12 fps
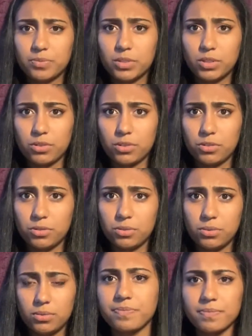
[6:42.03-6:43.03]
through
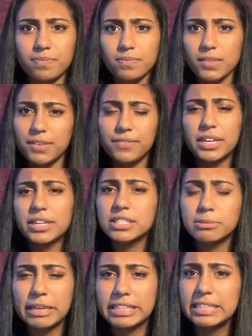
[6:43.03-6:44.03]

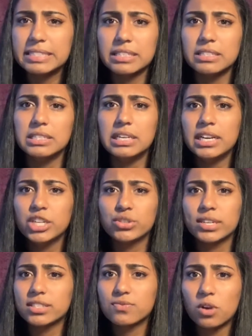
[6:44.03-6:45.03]
various methods and
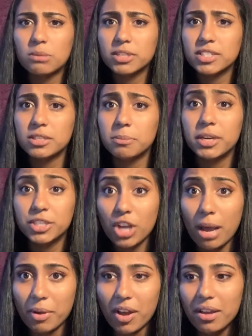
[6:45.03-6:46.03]
transformed into
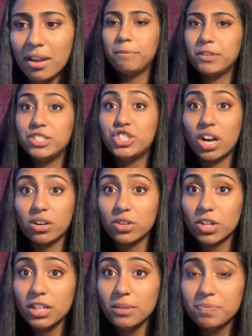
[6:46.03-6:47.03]
pajama.
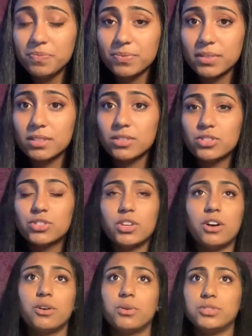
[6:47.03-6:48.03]
Jungle.
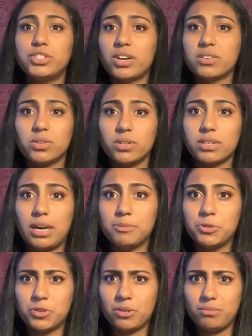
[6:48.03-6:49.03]
So jungle
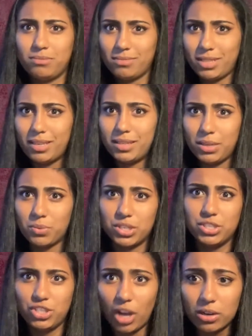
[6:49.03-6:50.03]
comes from the Hindi
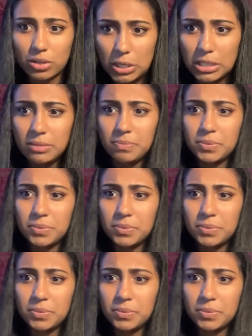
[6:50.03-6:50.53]
word jungle.